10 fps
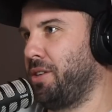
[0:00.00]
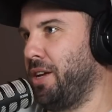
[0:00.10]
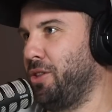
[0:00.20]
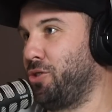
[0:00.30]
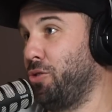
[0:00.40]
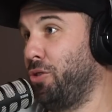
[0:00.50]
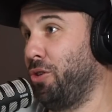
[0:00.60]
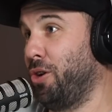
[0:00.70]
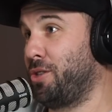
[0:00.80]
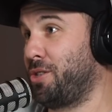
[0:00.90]
at the Truth
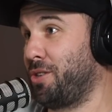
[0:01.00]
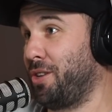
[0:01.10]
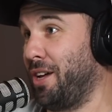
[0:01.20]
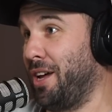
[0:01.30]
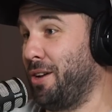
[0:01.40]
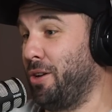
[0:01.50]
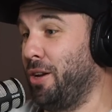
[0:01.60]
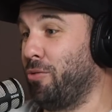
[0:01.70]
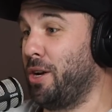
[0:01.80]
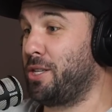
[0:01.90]
Hurts
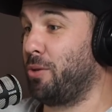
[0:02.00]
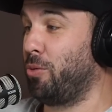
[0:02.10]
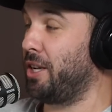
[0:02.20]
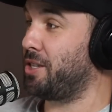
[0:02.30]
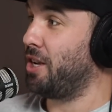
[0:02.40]
in recent weeks.